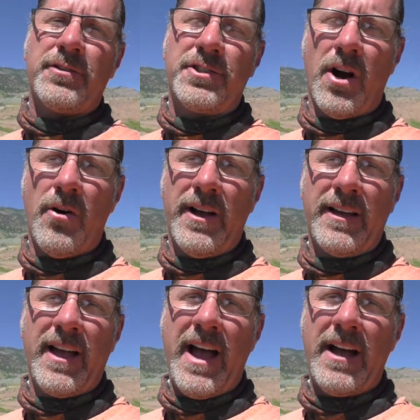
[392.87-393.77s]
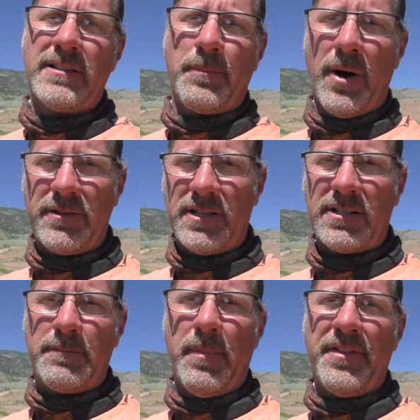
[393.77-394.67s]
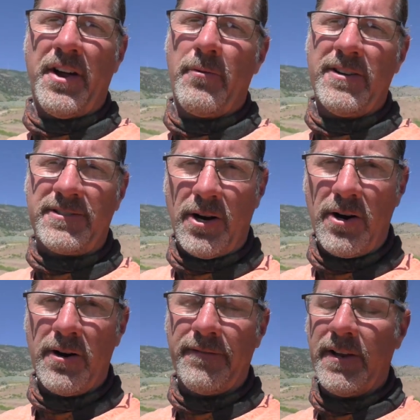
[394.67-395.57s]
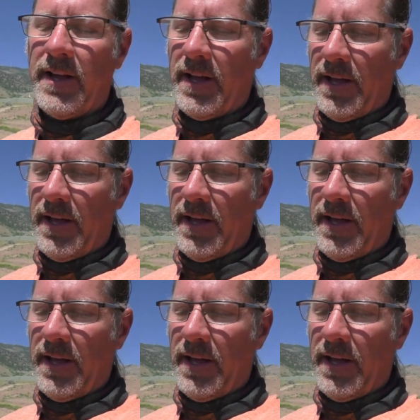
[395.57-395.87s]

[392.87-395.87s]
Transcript: are showing as purchased, but they're reserved.